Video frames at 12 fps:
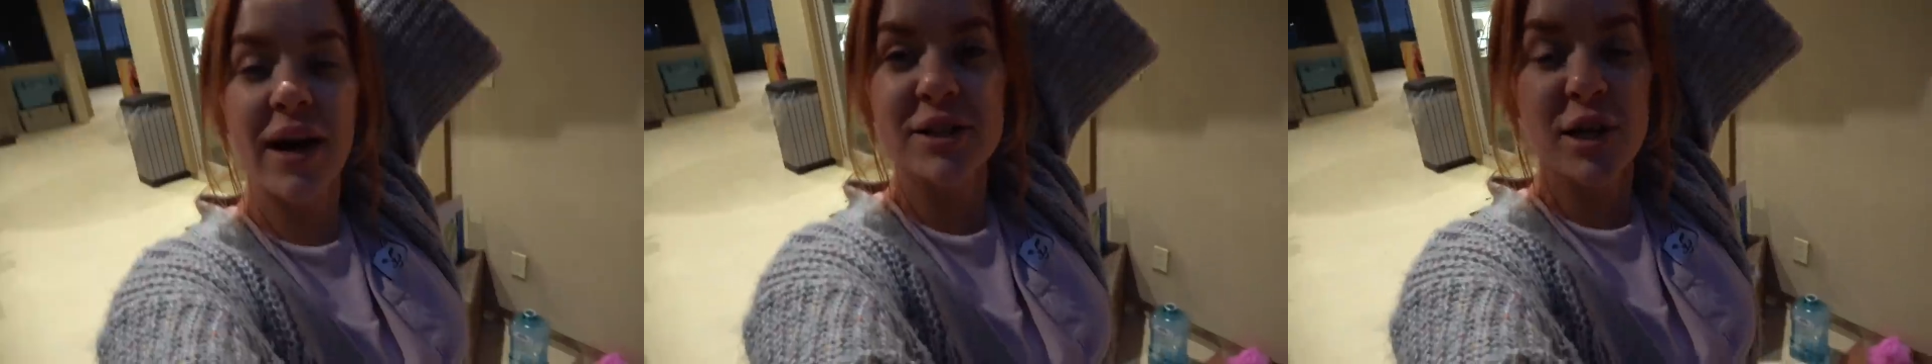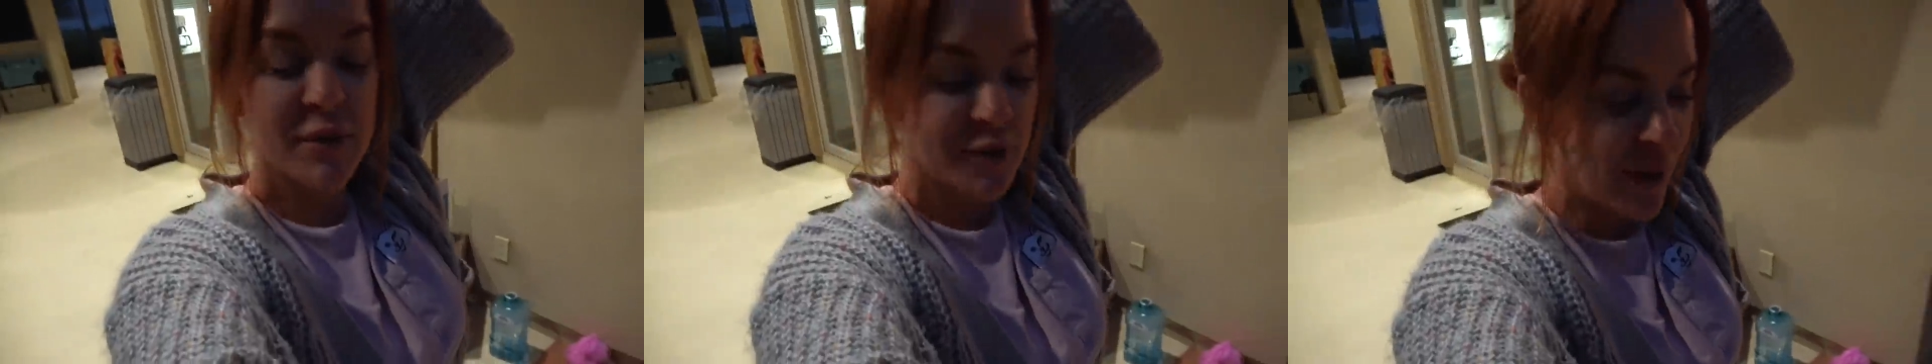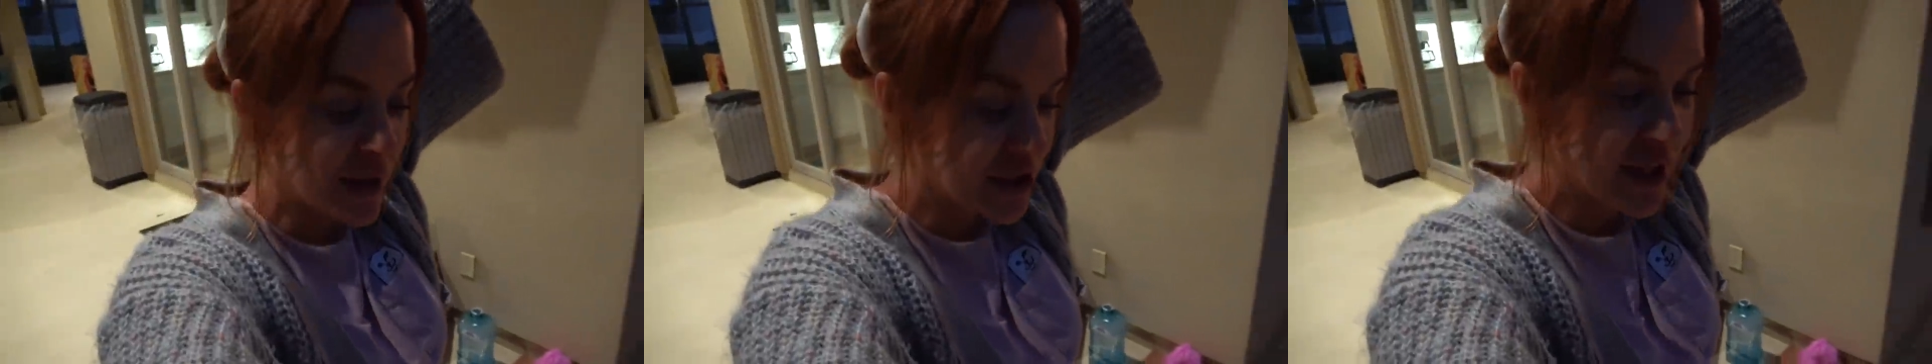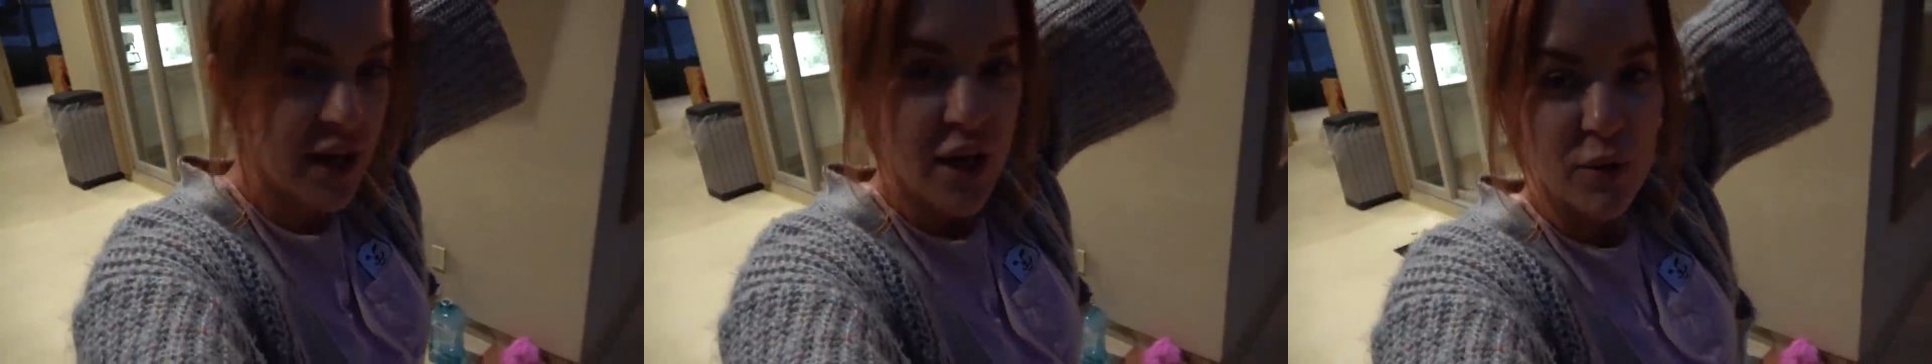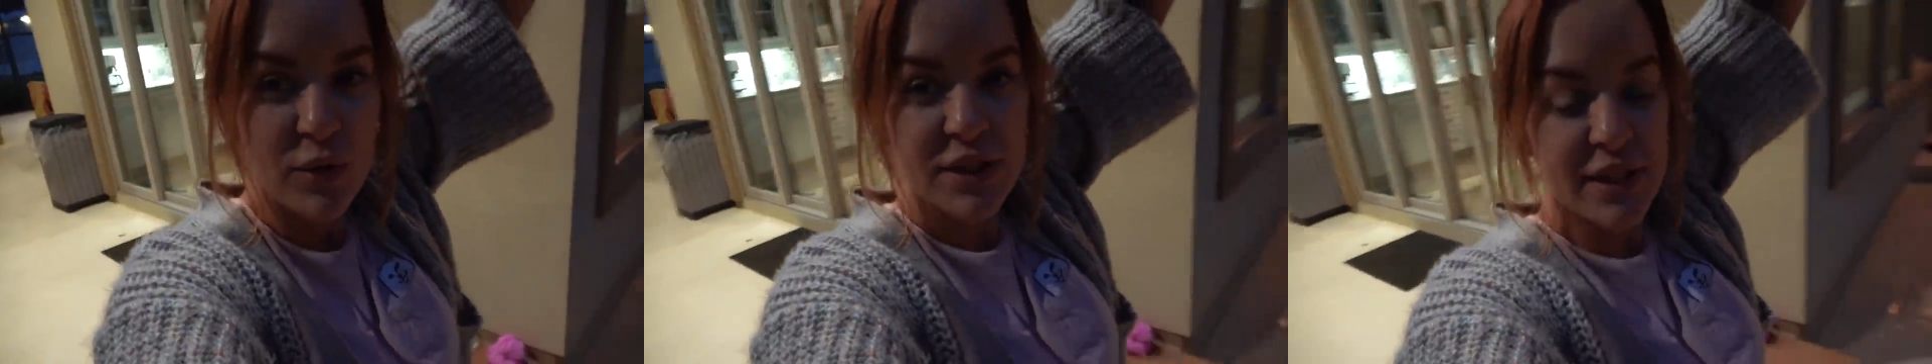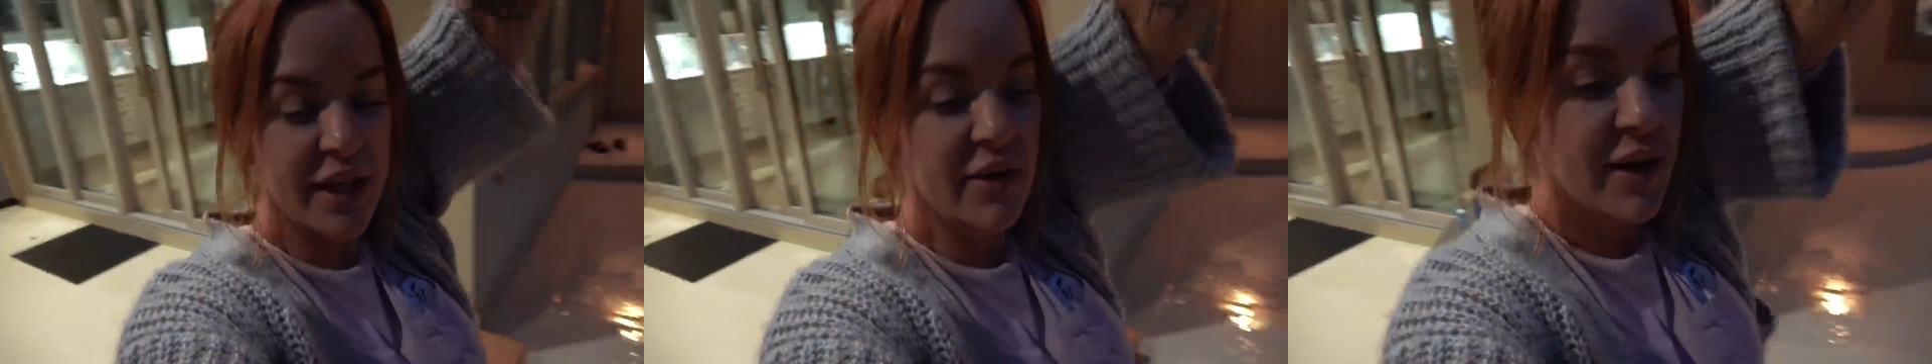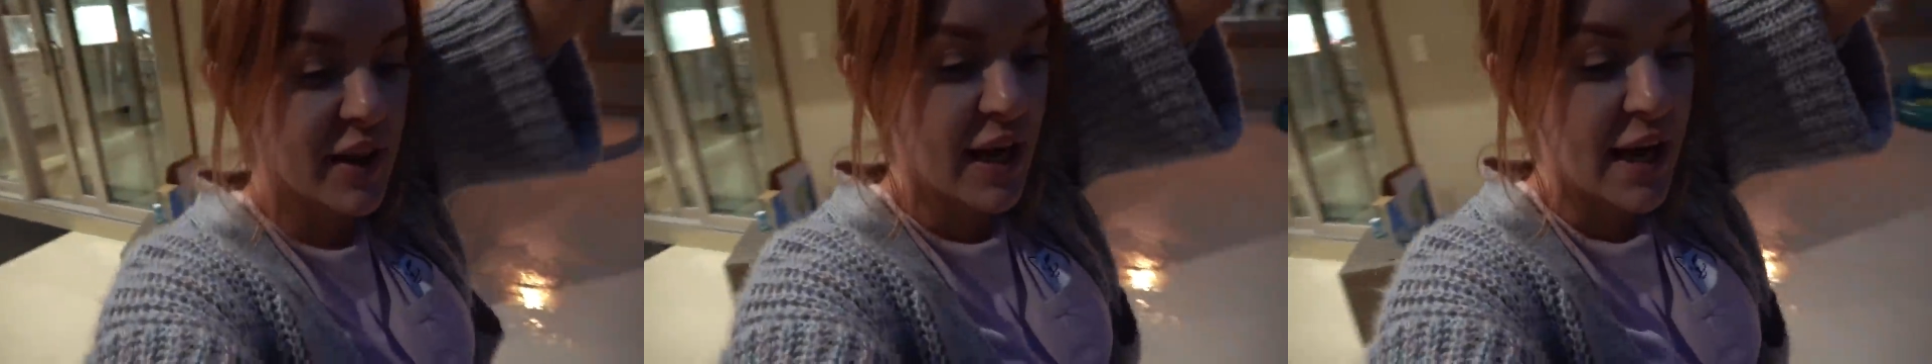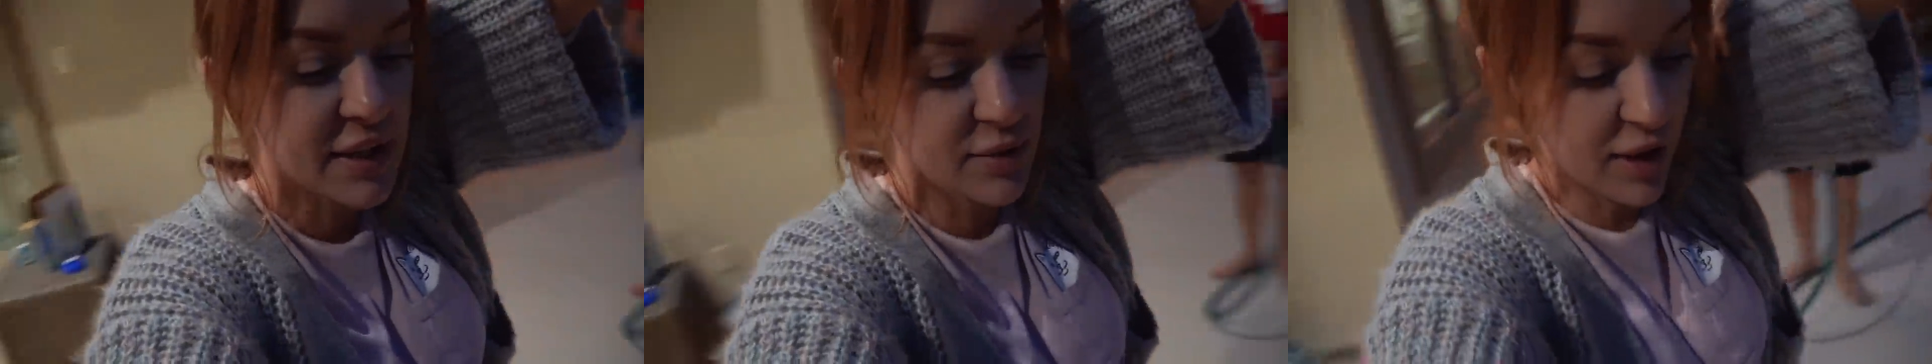so much for watching. We'll see you in the
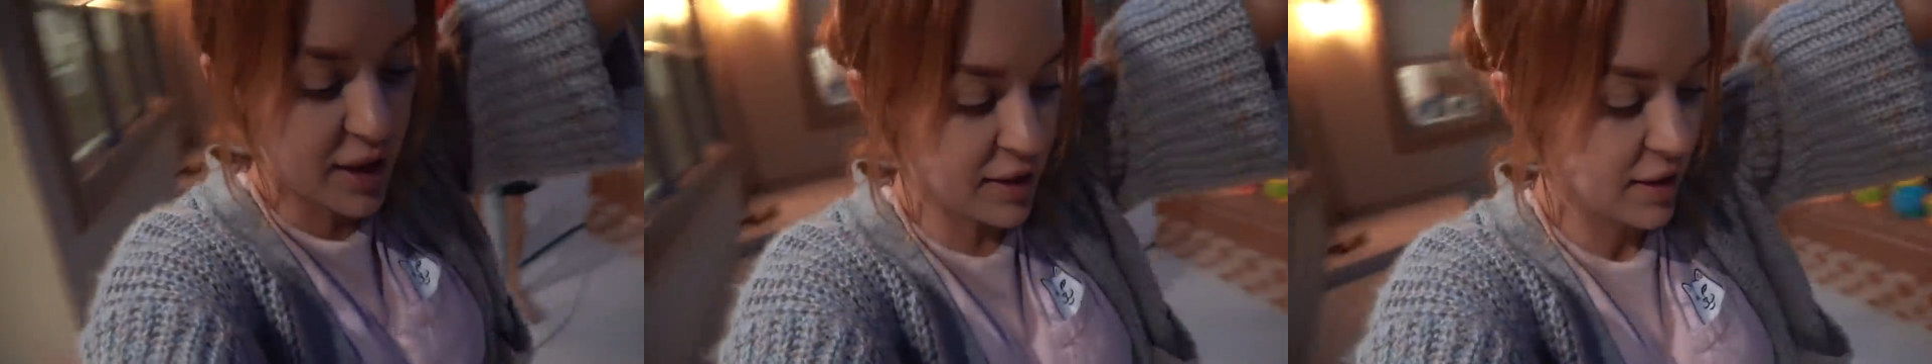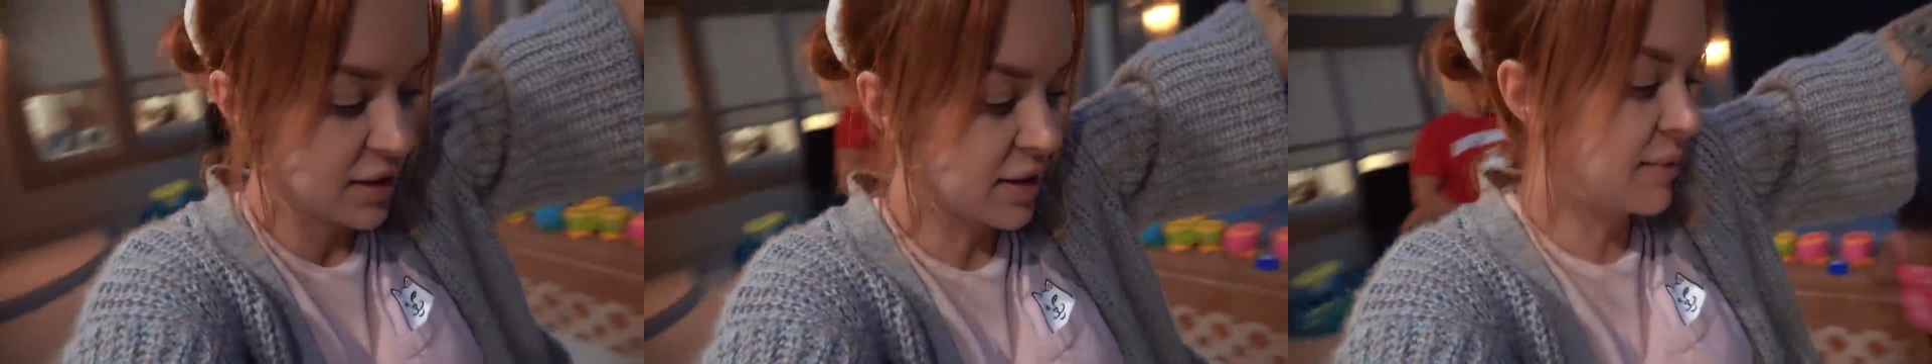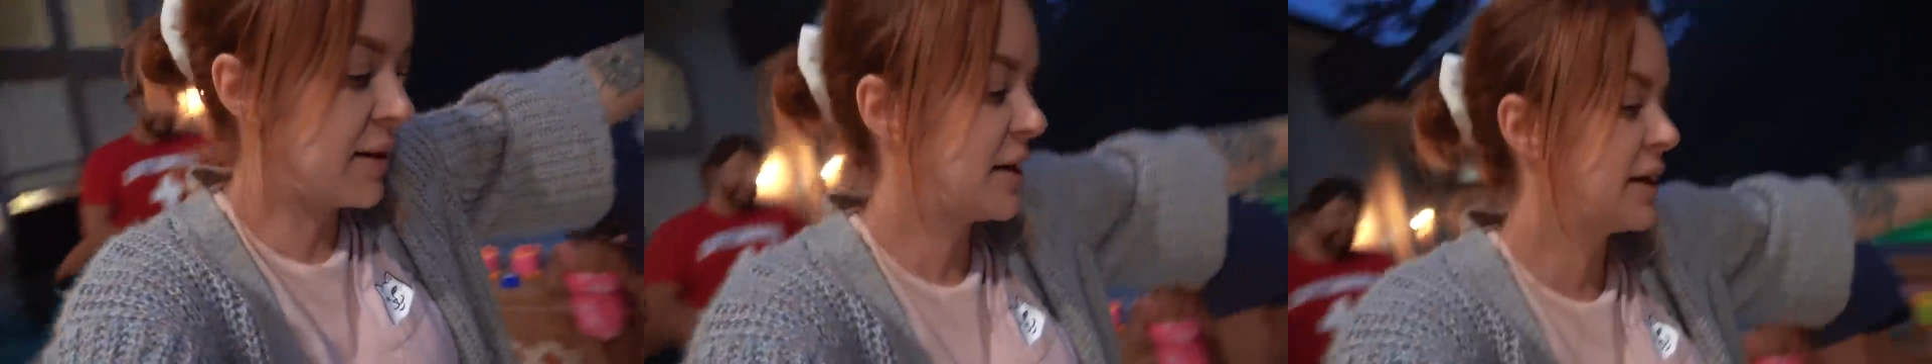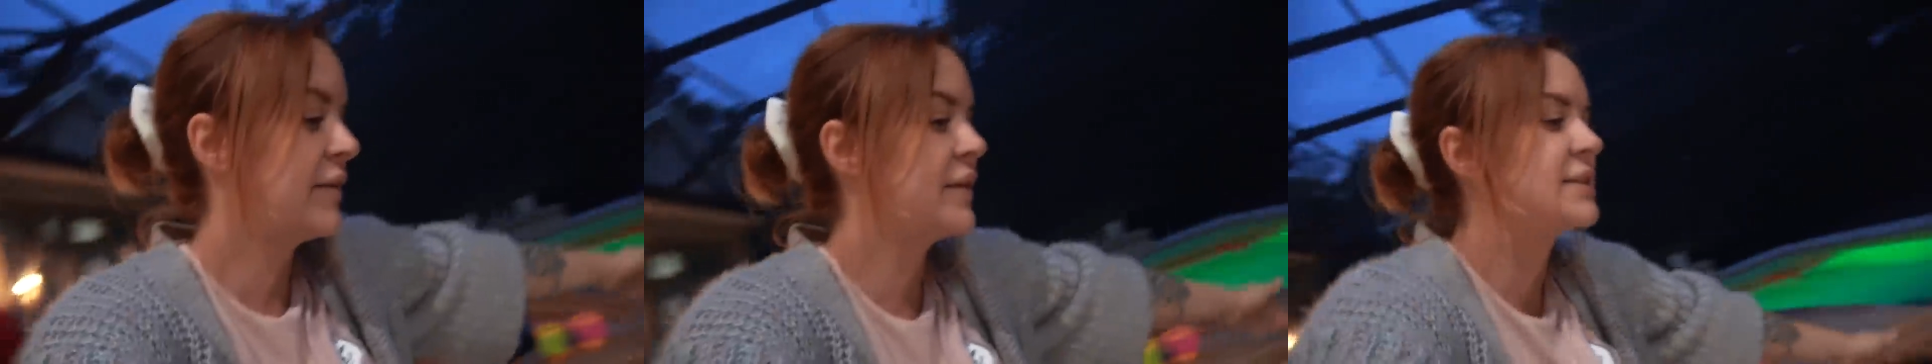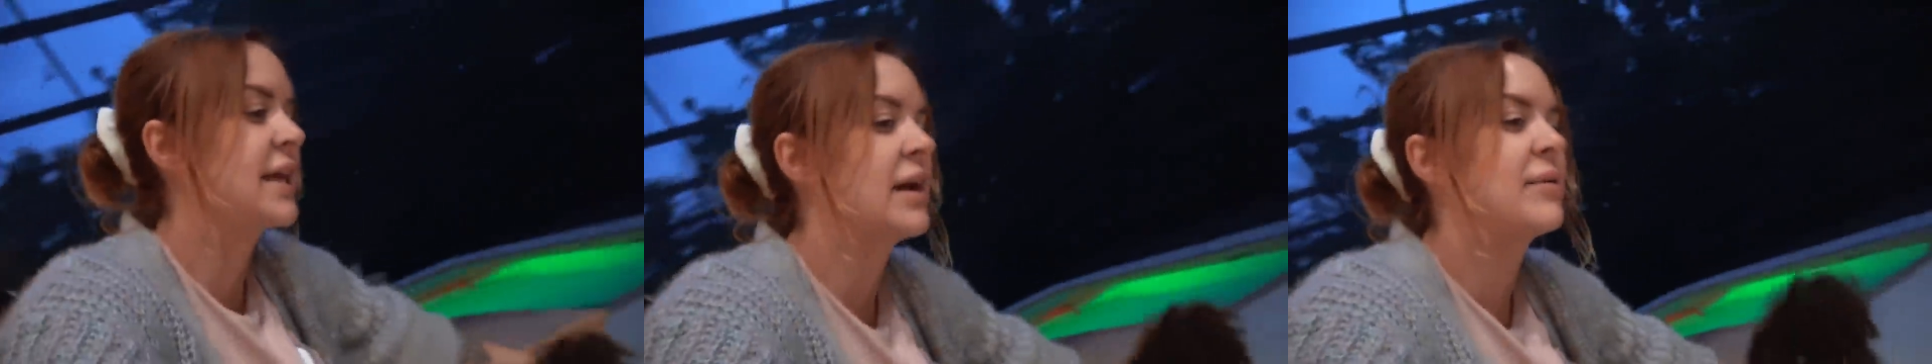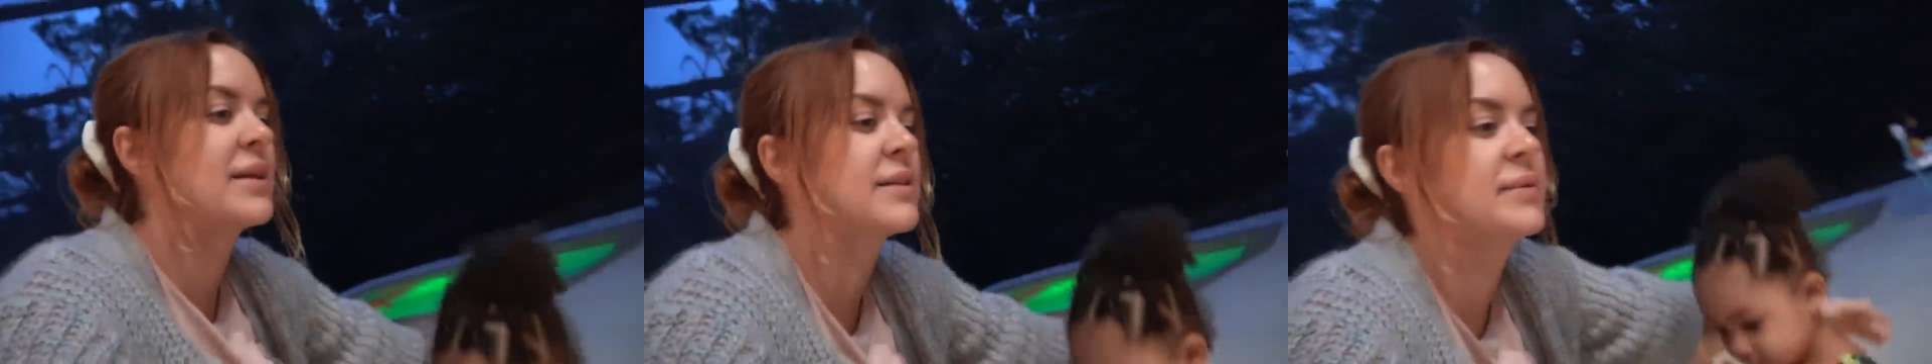next one. Come on, Evie, say it with